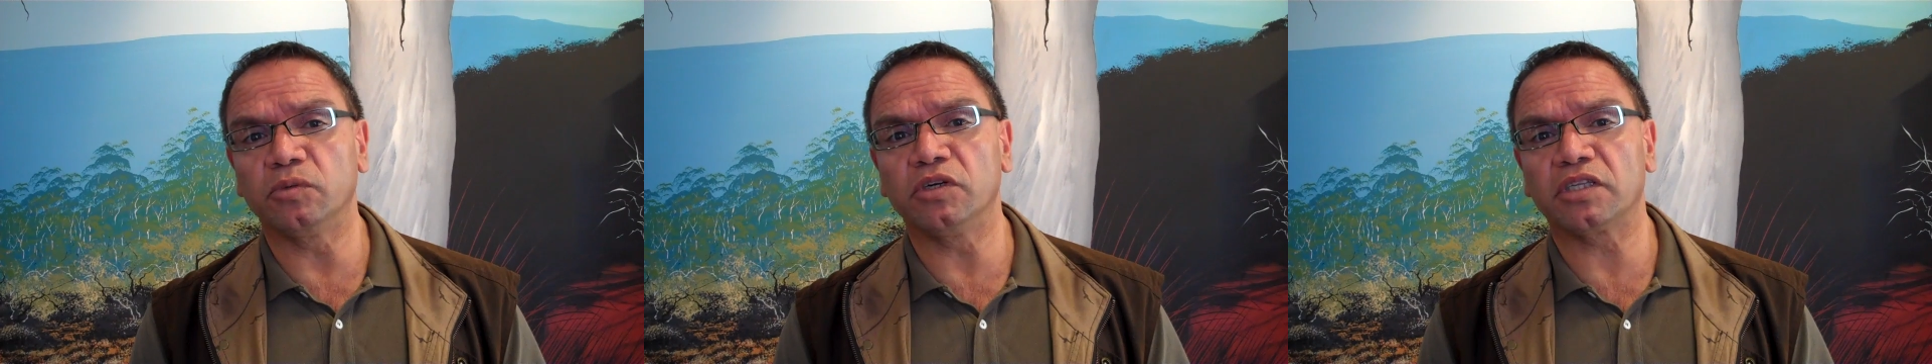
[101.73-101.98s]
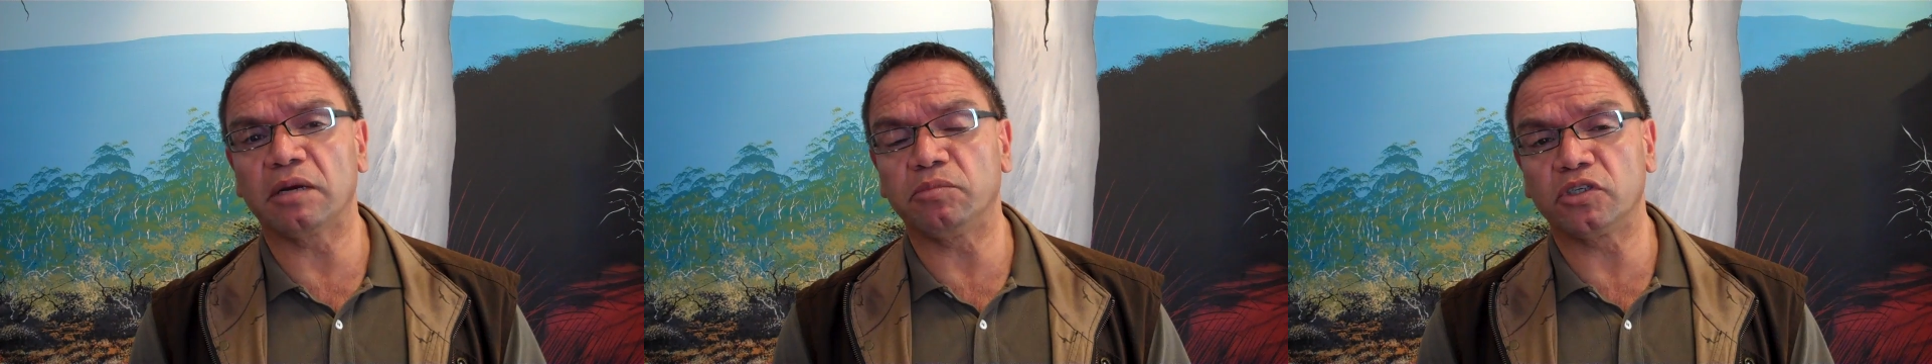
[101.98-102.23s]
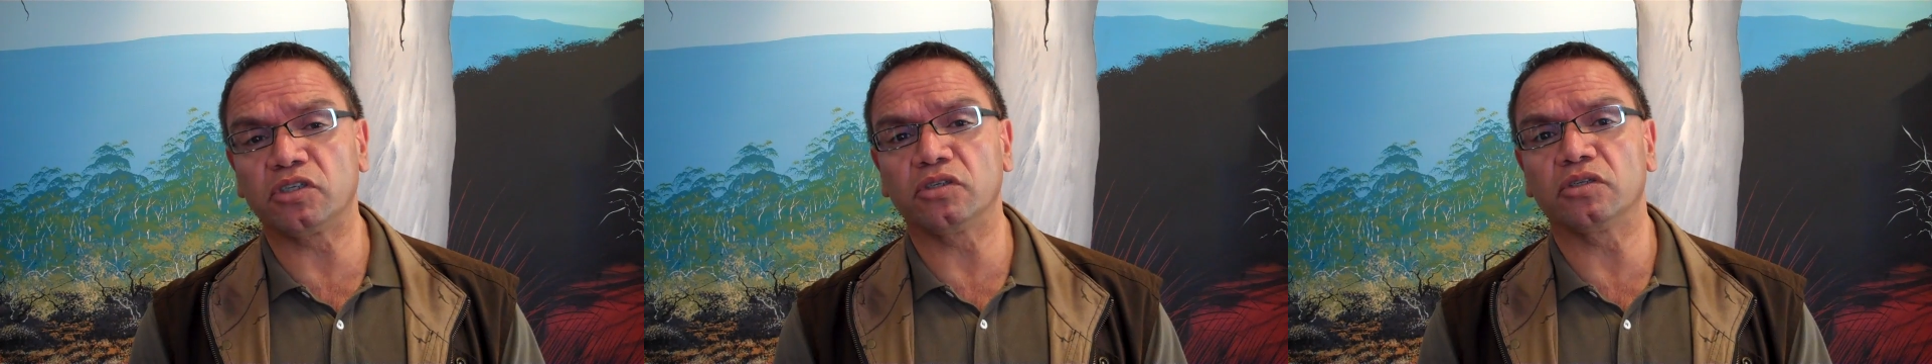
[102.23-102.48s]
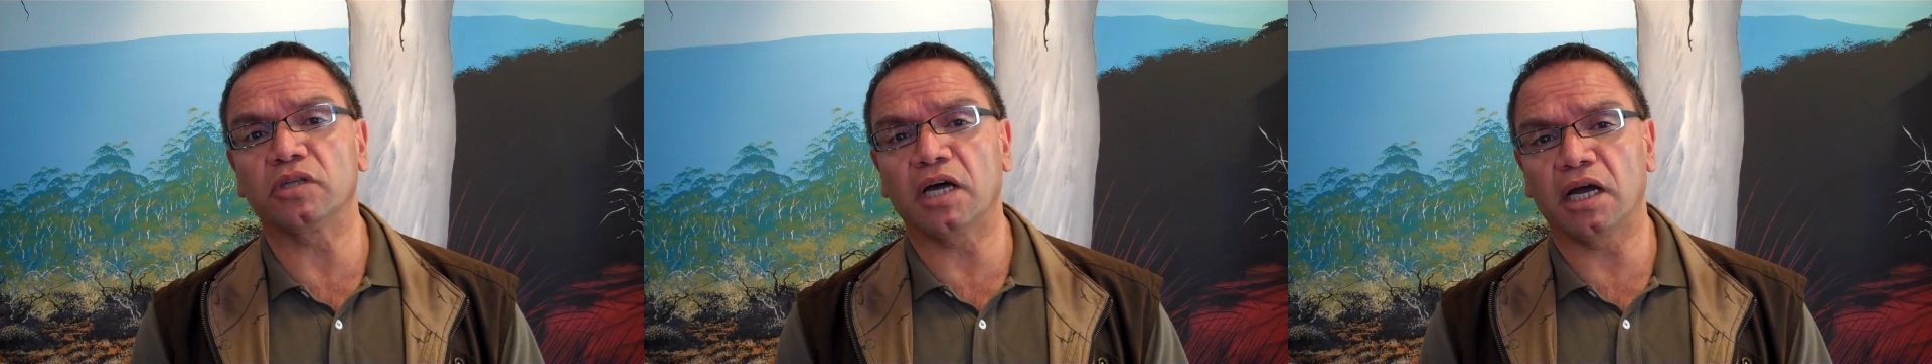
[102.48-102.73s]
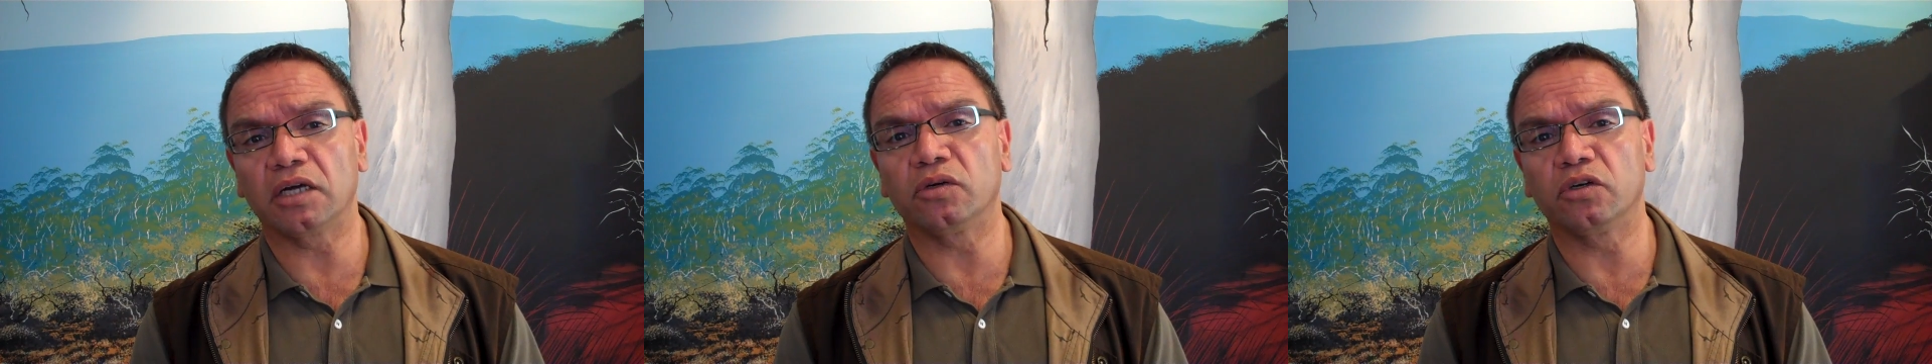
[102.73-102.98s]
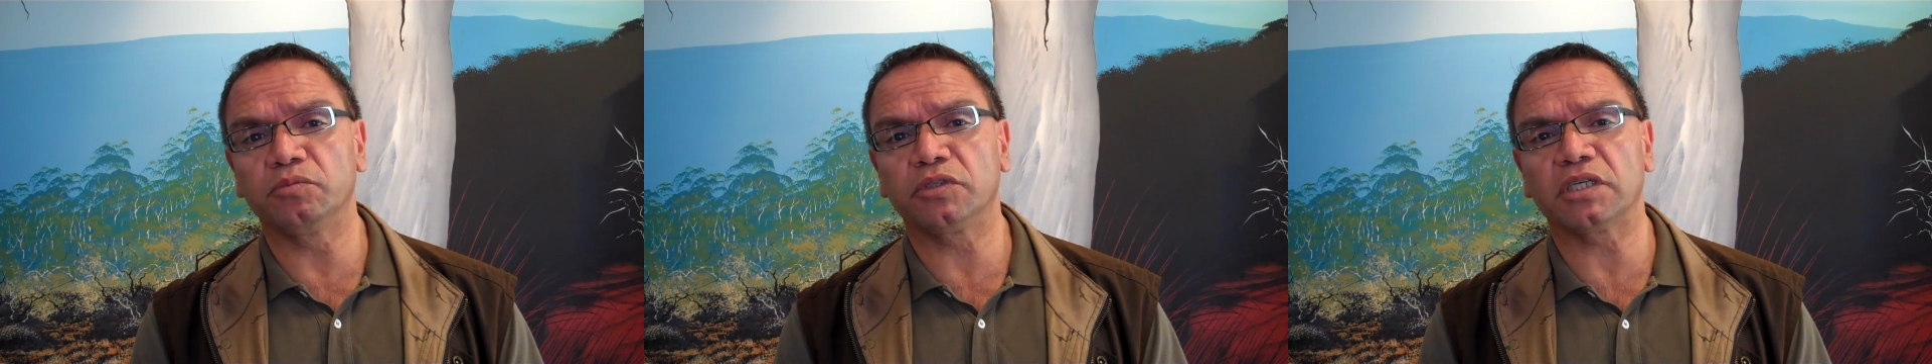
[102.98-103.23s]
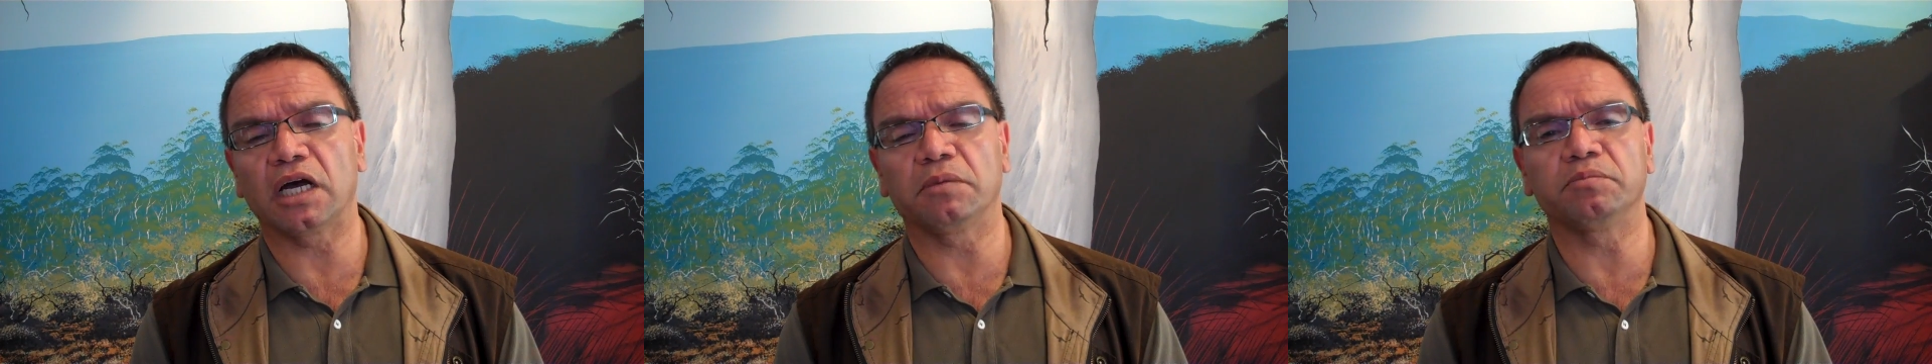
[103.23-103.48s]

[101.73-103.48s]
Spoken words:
with Aboriginal groups.